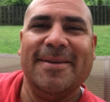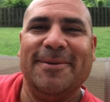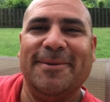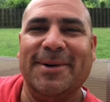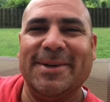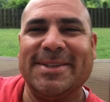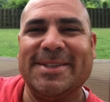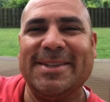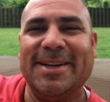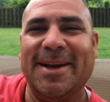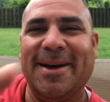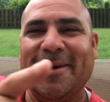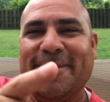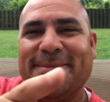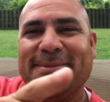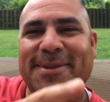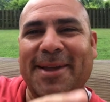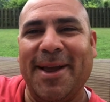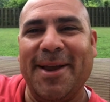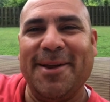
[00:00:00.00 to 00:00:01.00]
What's up?
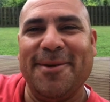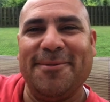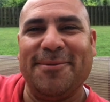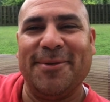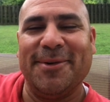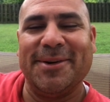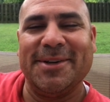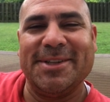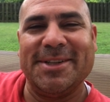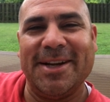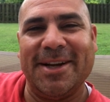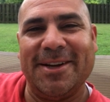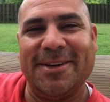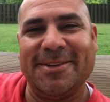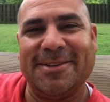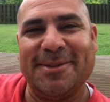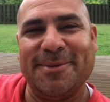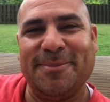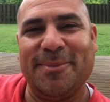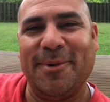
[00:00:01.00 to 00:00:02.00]
Thank you for the
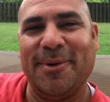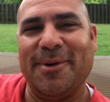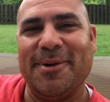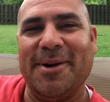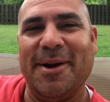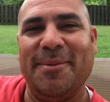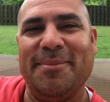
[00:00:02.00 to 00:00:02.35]
channel support.